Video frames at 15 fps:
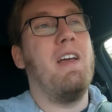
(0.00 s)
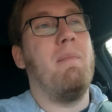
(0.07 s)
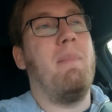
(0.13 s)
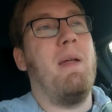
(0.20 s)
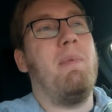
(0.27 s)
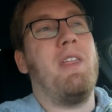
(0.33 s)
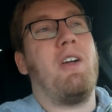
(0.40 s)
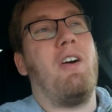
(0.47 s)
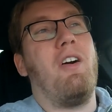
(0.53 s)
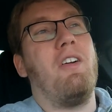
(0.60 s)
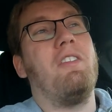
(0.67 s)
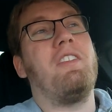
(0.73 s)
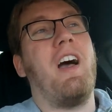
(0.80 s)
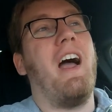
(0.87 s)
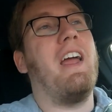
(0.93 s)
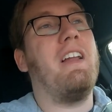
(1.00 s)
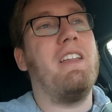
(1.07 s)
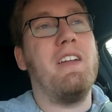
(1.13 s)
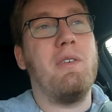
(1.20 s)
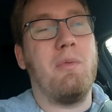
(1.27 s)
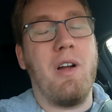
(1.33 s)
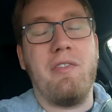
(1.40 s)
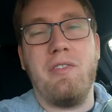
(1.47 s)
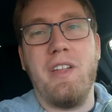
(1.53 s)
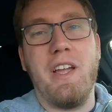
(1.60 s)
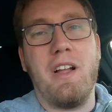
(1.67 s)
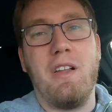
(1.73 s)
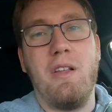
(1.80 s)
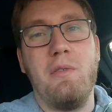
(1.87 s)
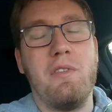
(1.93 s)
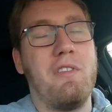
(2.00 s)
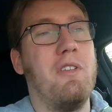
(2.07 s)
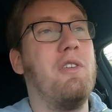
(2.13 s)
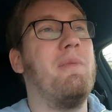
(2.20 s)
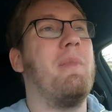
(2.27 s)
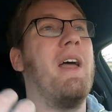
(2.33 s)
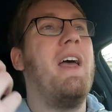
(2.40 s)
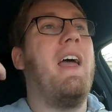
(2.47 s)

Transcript: Maybe the car is idling roughly at closed loop,